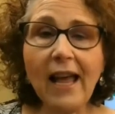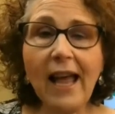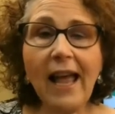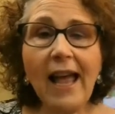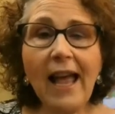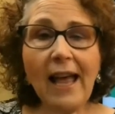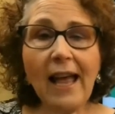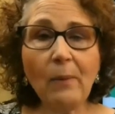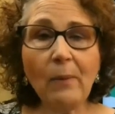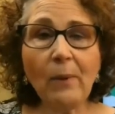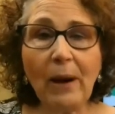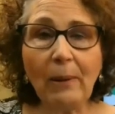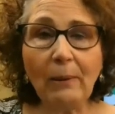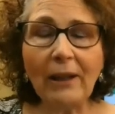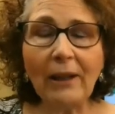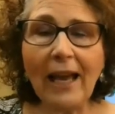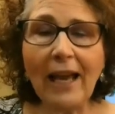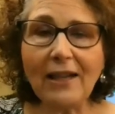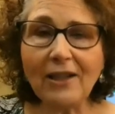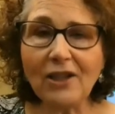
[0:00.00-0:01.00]
And what I would
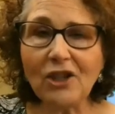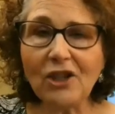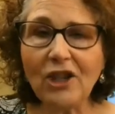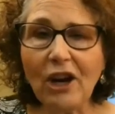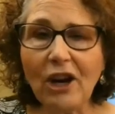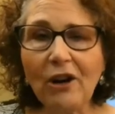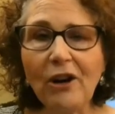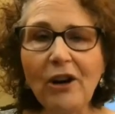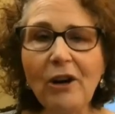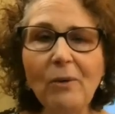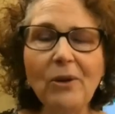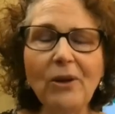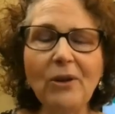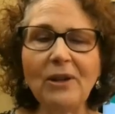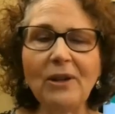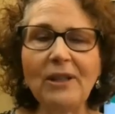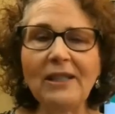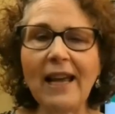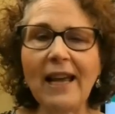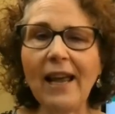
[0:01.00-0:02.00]
like to share here with you
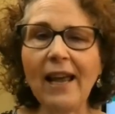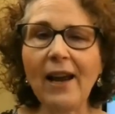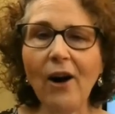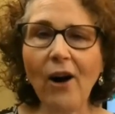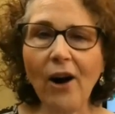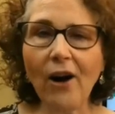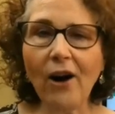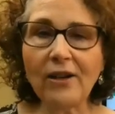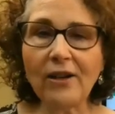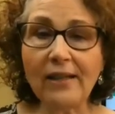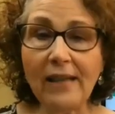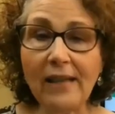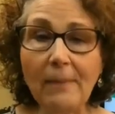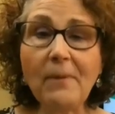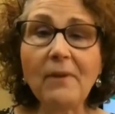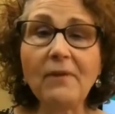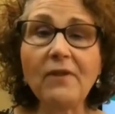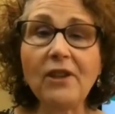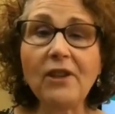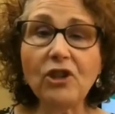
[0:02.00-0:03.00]
today are some
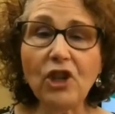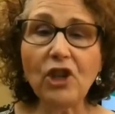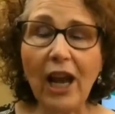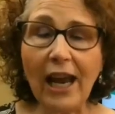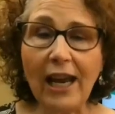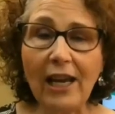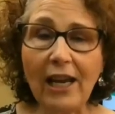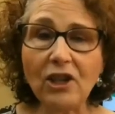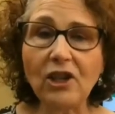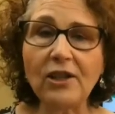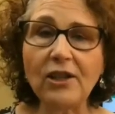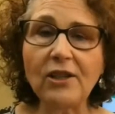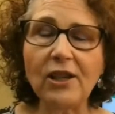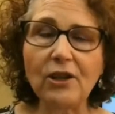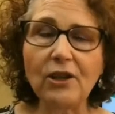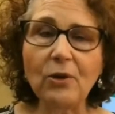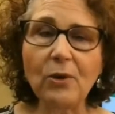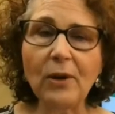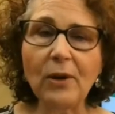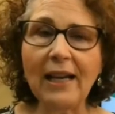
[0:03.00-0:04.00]
of the changes that
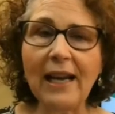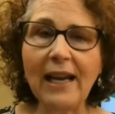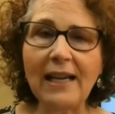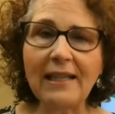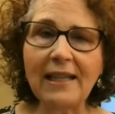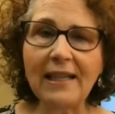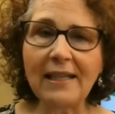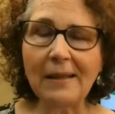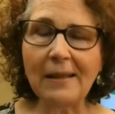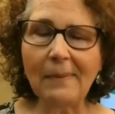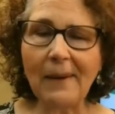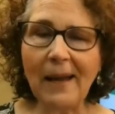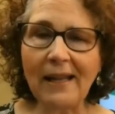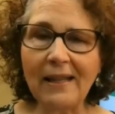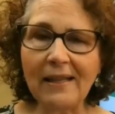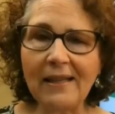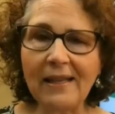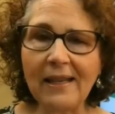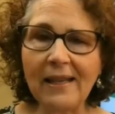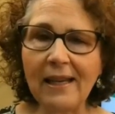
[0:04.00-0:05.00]
you can anticipate
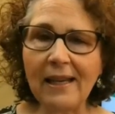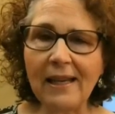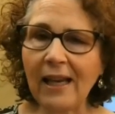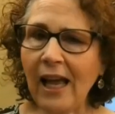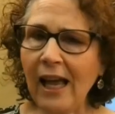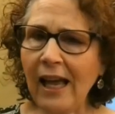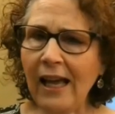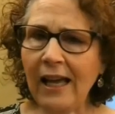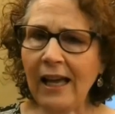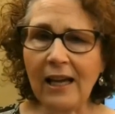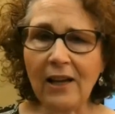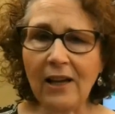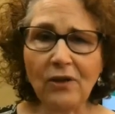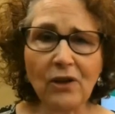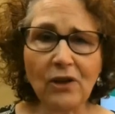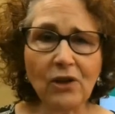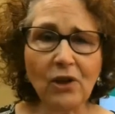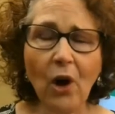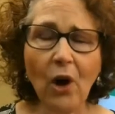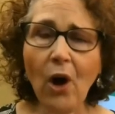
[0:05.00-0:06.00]
seeing in
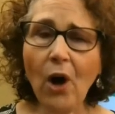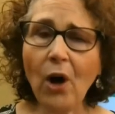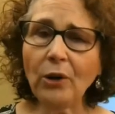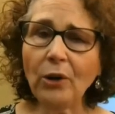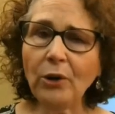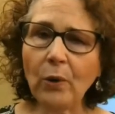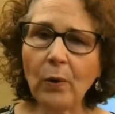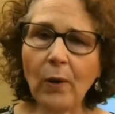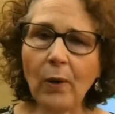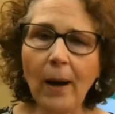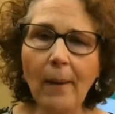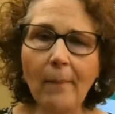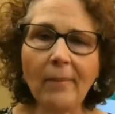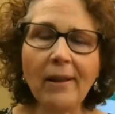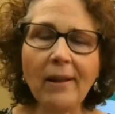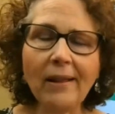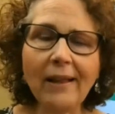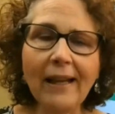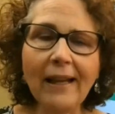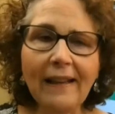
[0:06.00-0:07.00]
this all new,
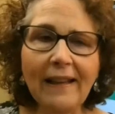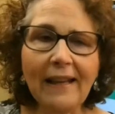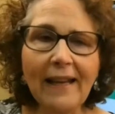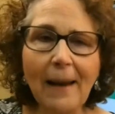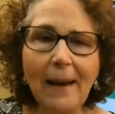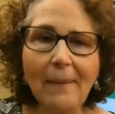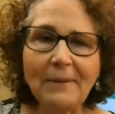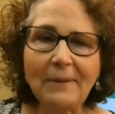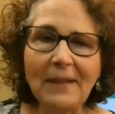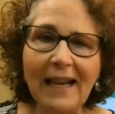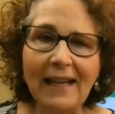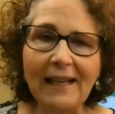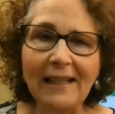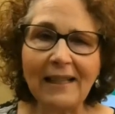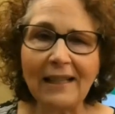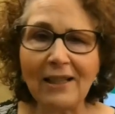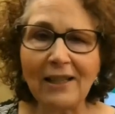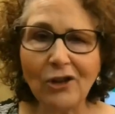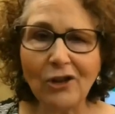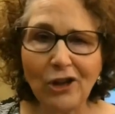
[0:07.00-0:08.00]
completely updated
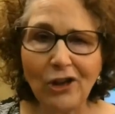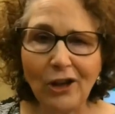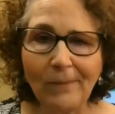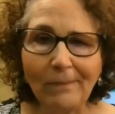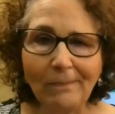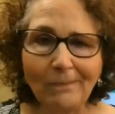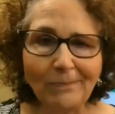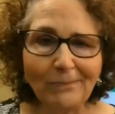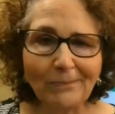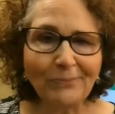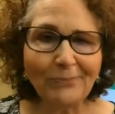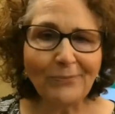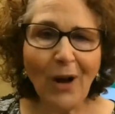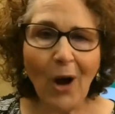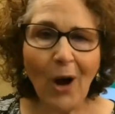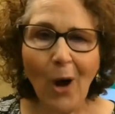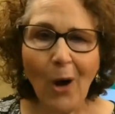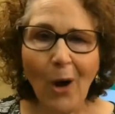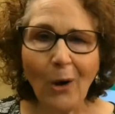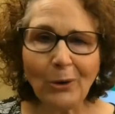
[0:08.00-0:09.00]
edition,
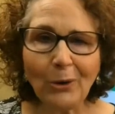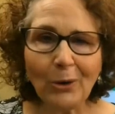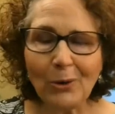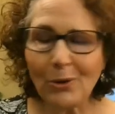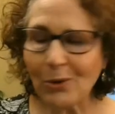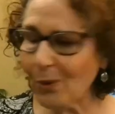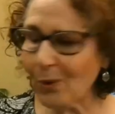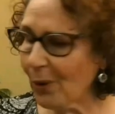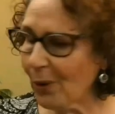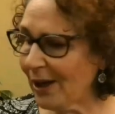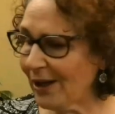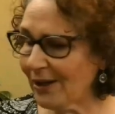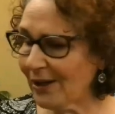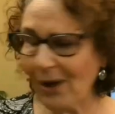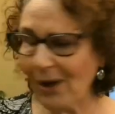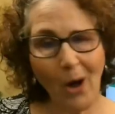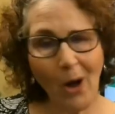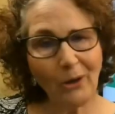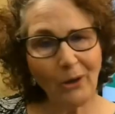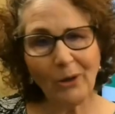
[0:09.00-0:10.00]
all new stories,
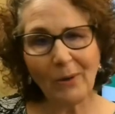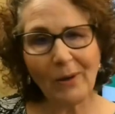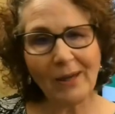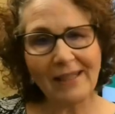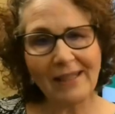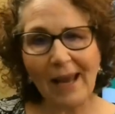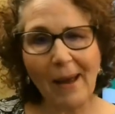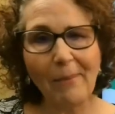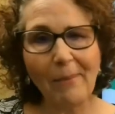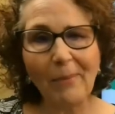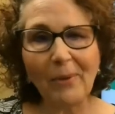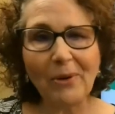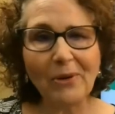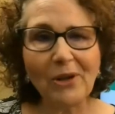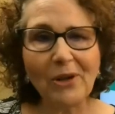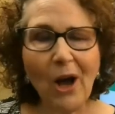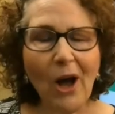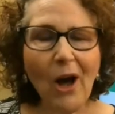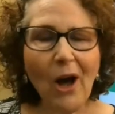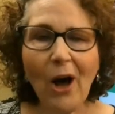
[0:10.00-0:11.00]
all new examples,
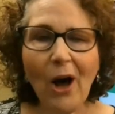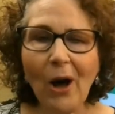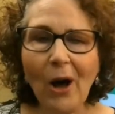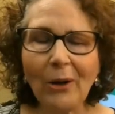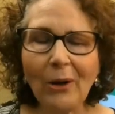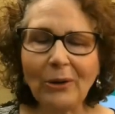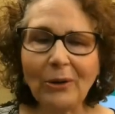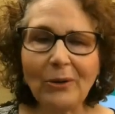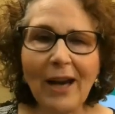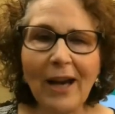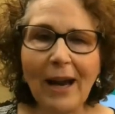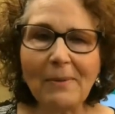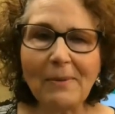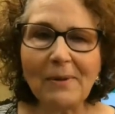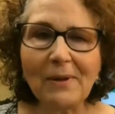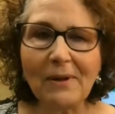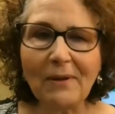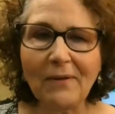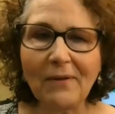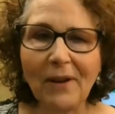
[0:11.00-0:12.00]
all new types
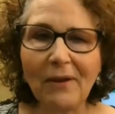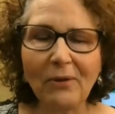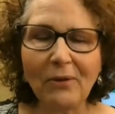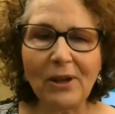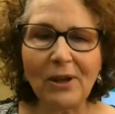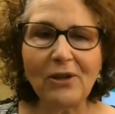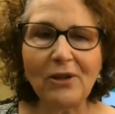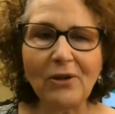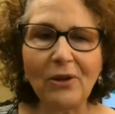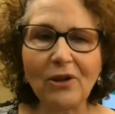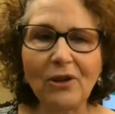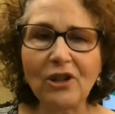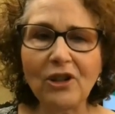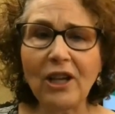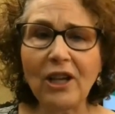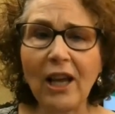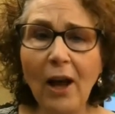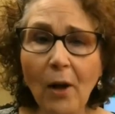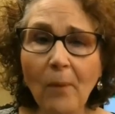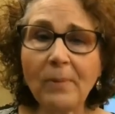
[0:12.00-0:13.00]
of research to
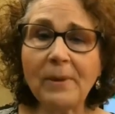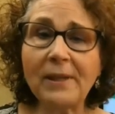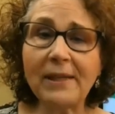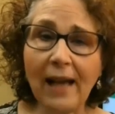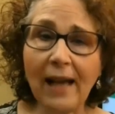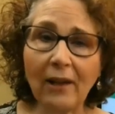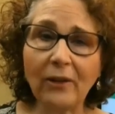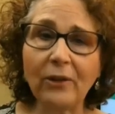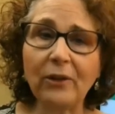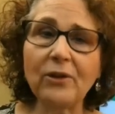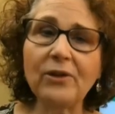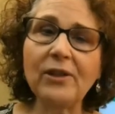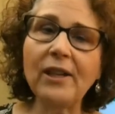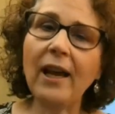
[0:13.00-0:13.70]
help sellers